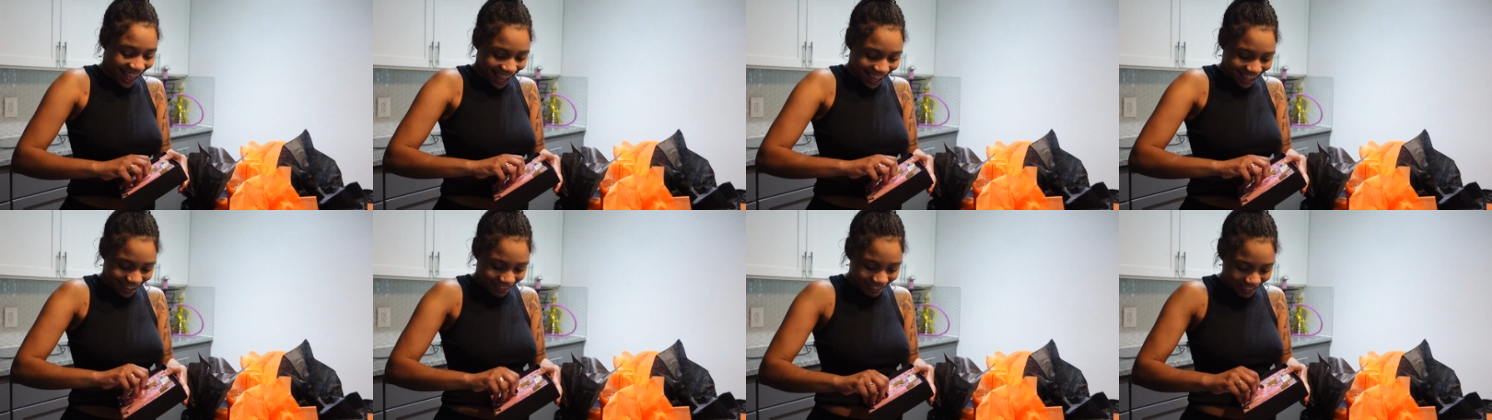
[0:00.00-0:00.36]

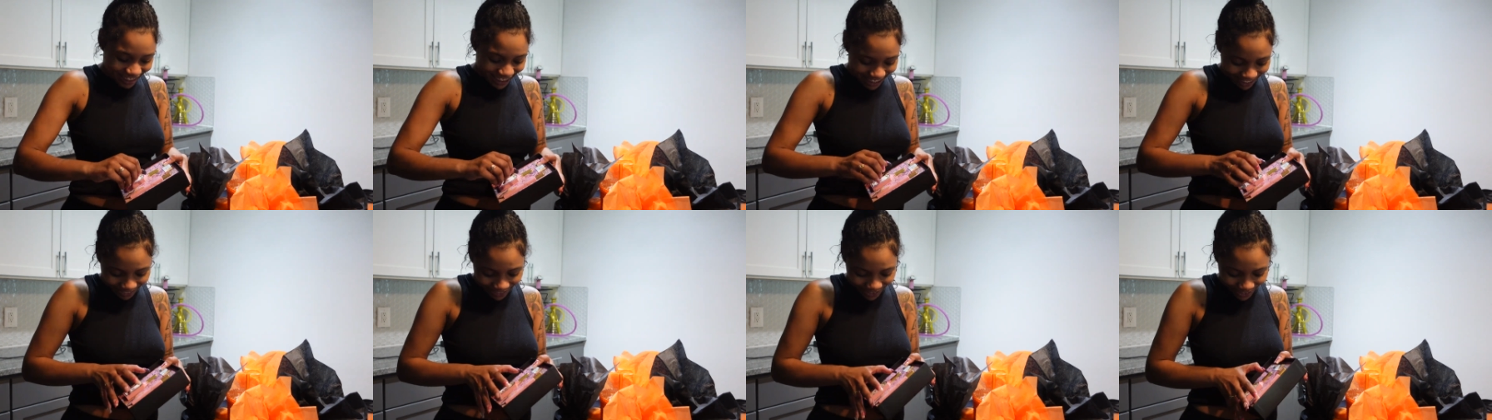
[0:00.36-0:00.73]
let me
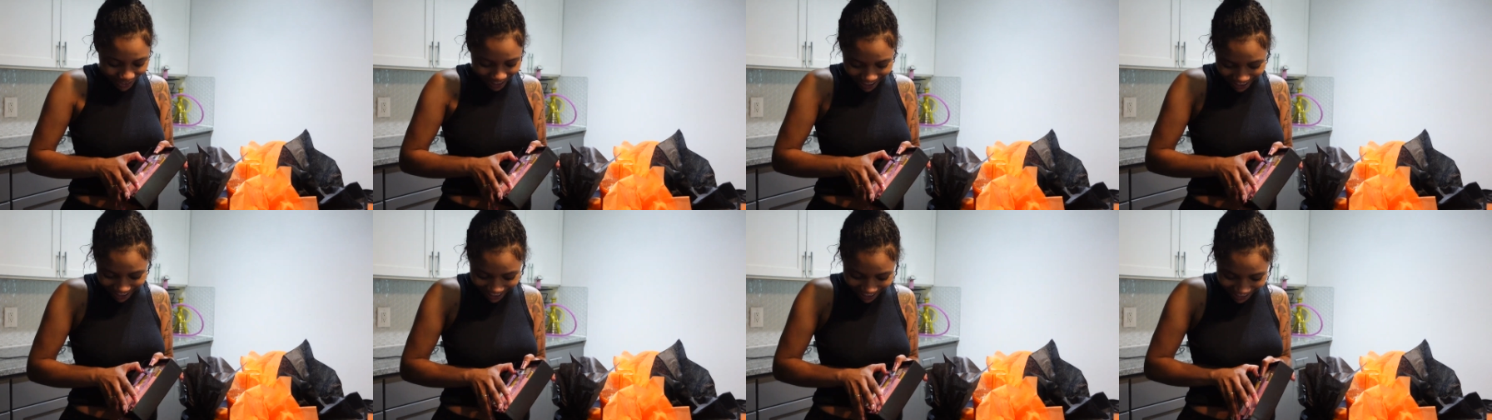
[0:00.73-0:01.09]
see if you
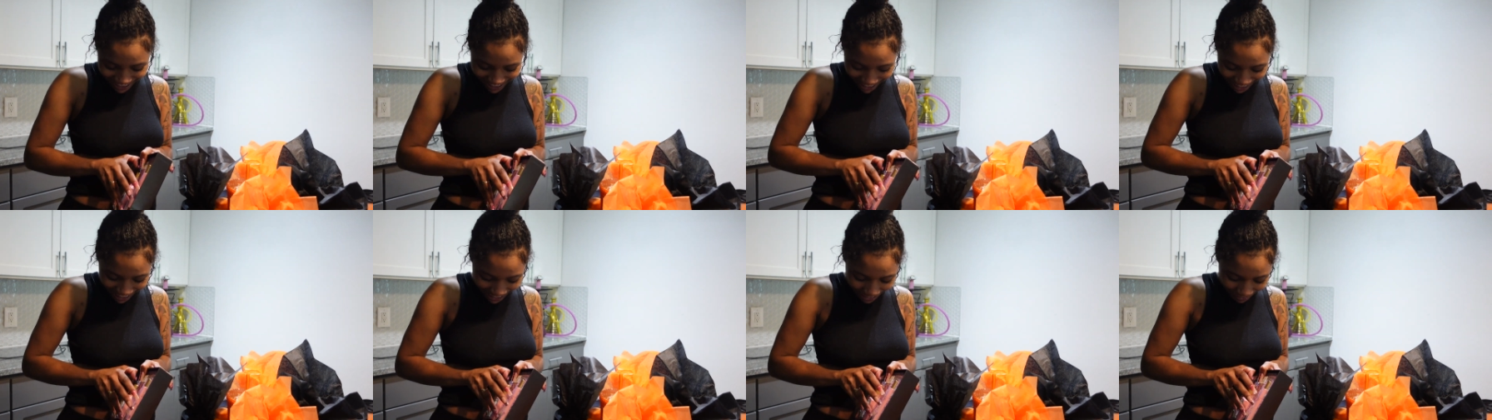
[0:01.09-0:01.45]
did
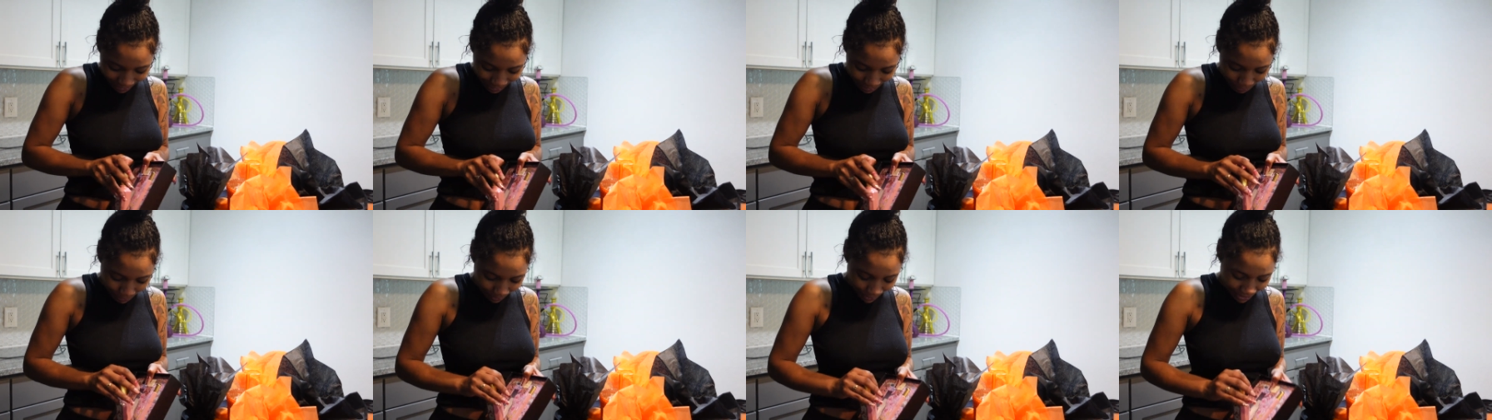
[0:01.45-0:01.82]
good. I never
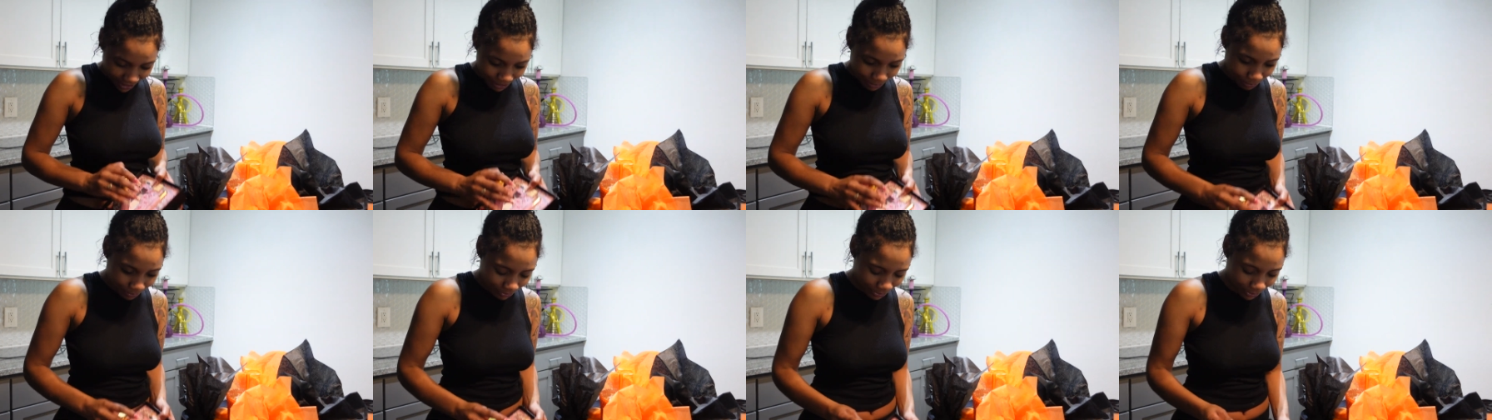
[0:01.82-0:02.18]
smelled
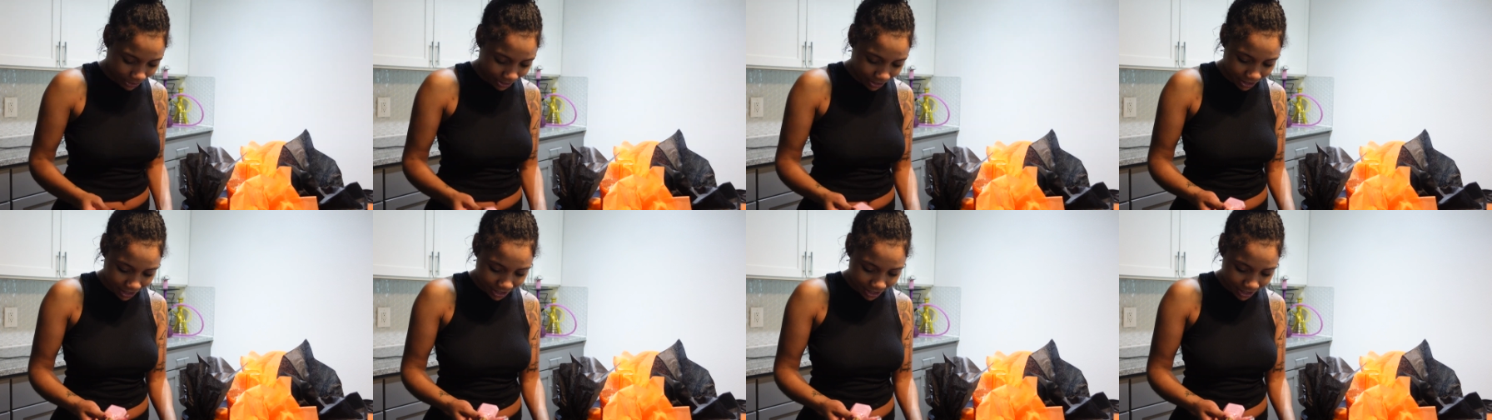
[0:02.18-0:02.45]
this before.